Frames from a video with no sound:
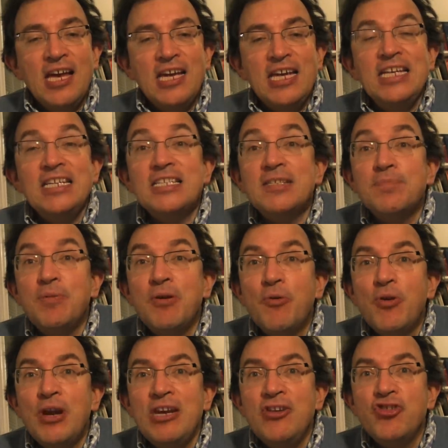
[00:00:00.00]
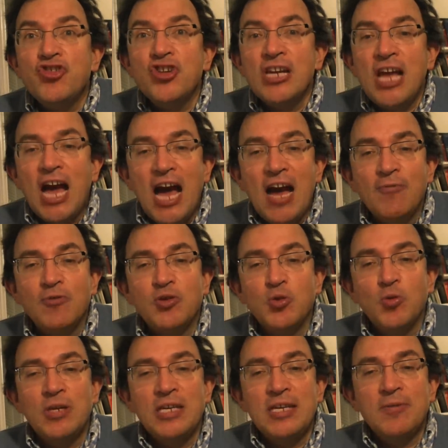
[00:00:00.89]
inspiration how
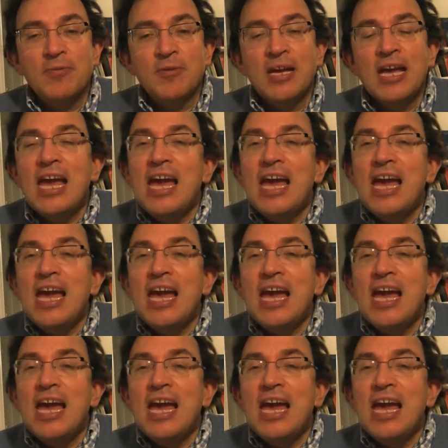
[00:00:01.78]
to live.